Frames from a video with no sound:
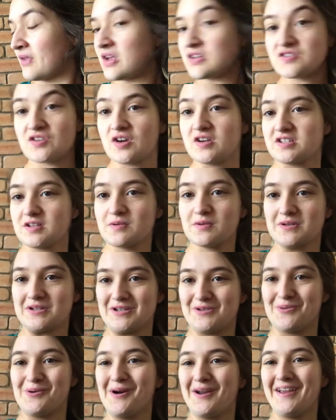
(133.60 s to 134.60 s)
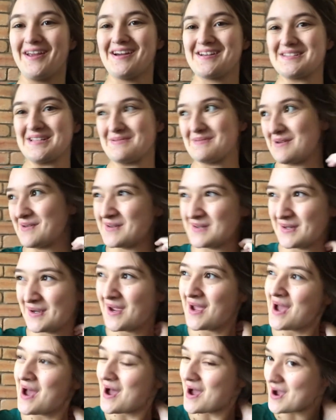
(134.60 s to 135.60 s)
sorry, someone's just walking outside my window.
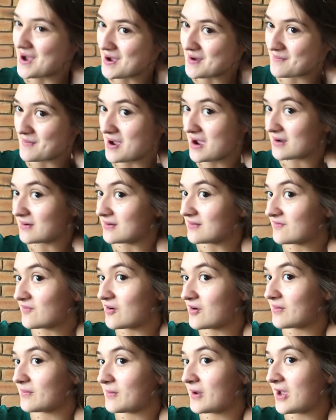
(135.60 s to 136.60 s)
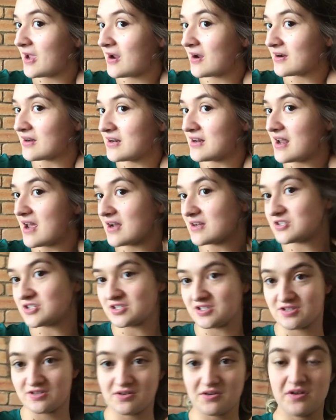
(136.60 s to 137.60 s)
I've got my hair in a net
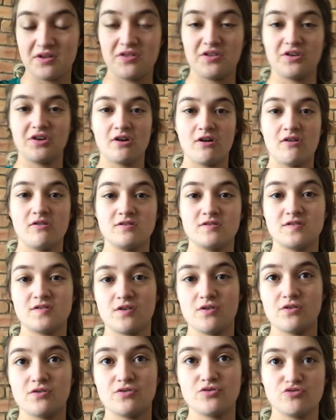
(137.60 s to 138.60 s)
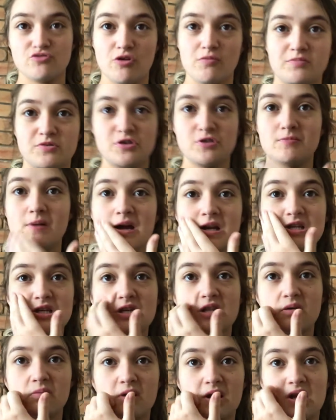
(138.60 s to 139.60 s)
just so the curls don't drop too much,
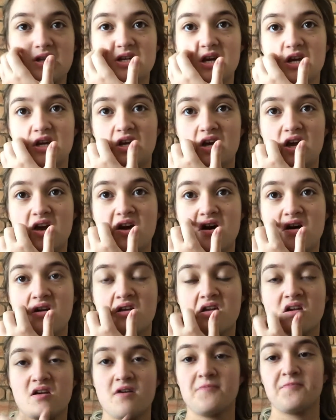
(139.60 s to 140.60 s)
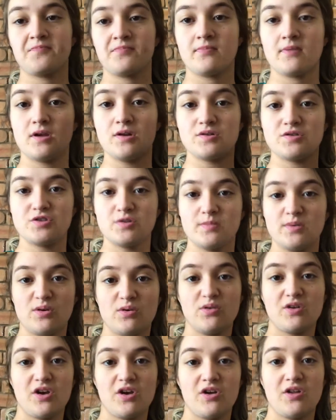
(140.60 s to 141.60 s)
and then when I take it out, it'll still be
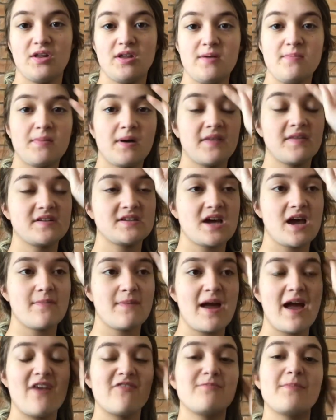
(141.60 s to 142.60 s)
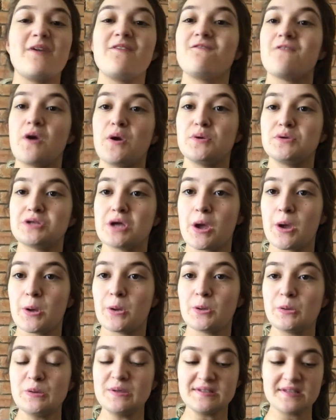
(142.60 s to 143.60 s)
all curly by the time I have my
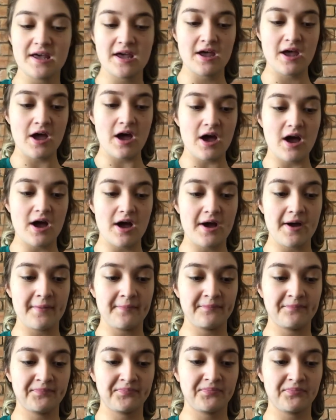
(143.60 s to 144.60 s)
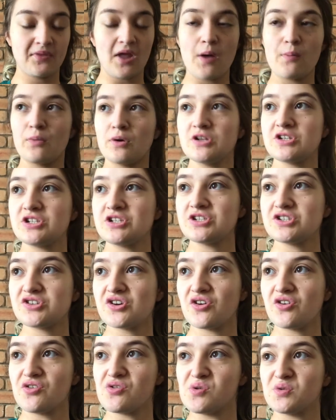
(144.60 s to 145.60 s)
photos. I'm watching a
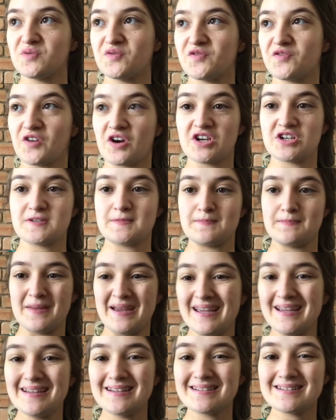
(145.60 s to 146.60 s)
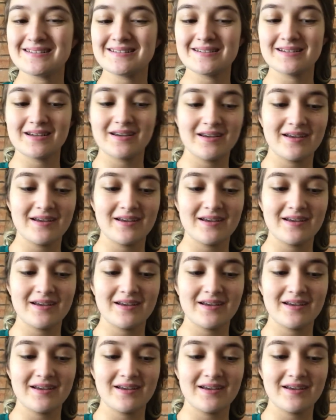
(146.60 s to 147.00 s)
show called Fresh Meat.